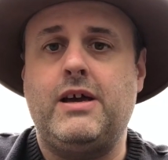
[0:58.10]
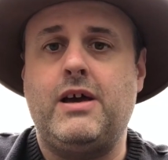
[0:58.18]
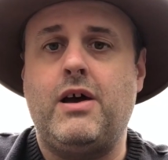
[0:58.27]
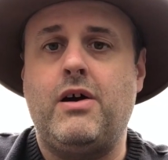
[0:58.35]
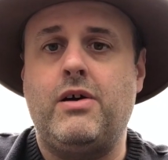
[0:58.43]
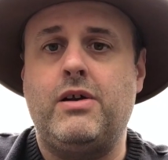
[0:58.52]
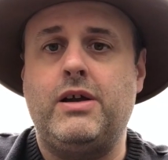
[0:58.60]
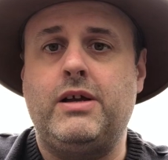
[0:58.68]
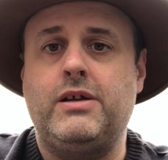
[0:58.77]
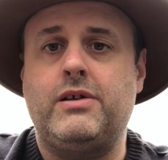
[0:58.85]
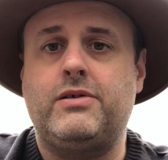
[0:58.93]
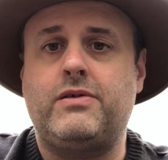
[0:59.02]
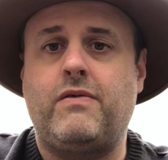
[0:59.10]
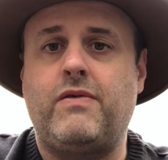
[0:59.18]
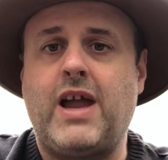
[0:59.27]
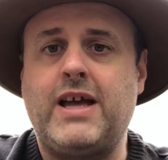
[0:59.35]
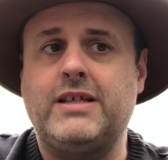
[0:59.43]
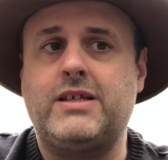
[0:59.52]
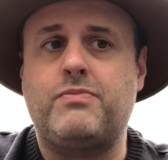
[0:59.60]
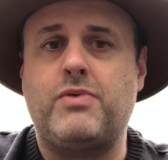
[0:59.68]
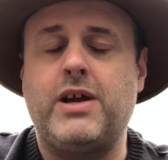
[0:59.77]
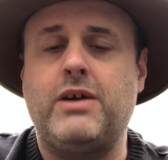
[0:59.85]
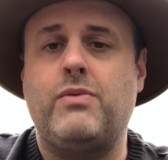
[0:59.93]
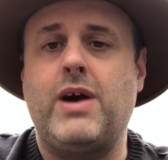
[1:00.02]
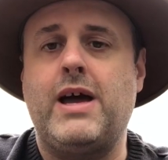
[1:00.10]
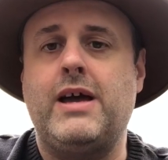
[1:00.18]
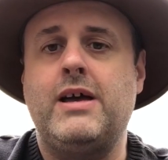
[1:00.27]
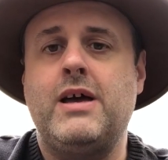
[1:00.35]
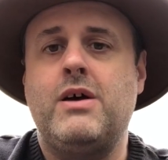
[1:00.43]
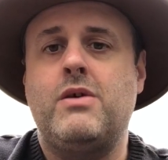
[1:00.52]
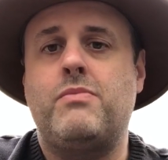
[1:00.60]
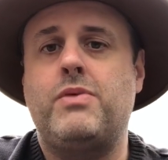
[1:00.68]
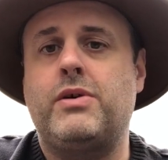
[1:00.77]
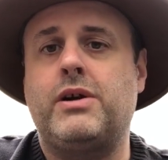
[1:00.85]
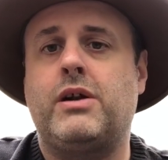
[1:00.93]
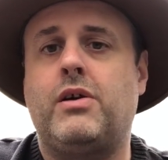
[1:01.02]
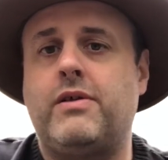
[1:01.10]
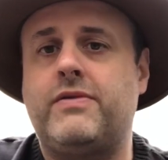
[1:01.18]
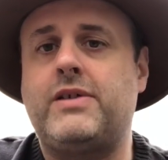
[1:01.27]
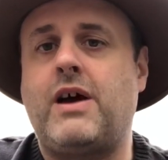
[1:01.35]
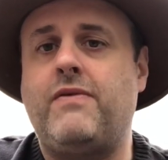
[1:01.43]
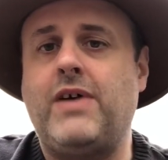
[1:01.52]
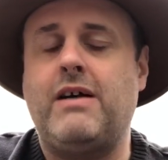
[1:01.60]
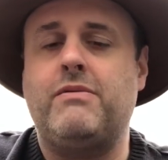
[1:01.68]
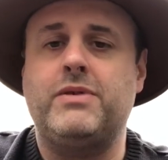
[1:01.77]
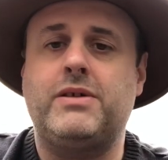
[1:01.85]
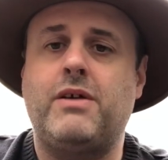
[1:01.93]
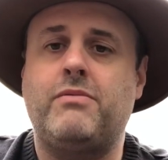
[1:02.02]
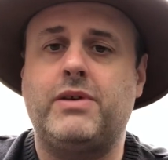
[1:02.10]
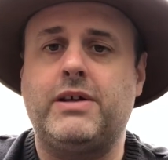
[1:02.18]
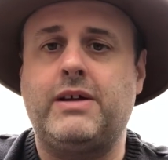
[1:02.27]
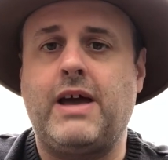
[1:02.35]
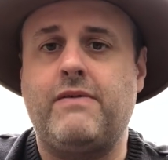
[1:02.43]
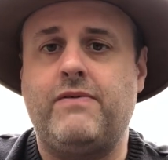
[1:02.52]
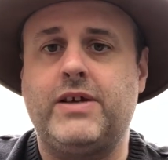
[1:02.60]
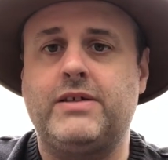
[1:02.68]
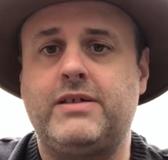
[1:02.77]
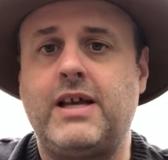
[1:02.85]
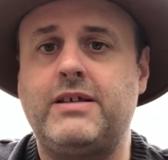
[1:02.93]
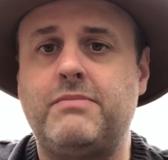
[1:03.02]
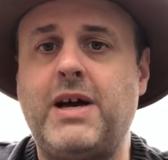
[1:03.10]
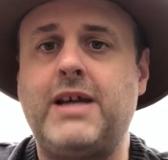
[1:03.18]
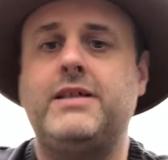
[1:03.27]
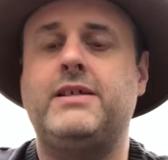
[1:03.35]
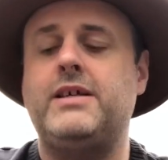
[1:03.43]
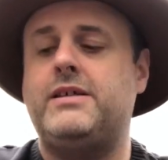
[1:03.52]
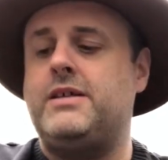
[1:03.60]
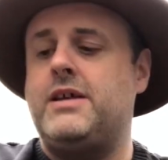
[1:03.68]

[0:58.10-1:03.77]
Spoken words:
early, you know, sort of late spring, where putting a lot of stuff out and we don't want to get things decimated.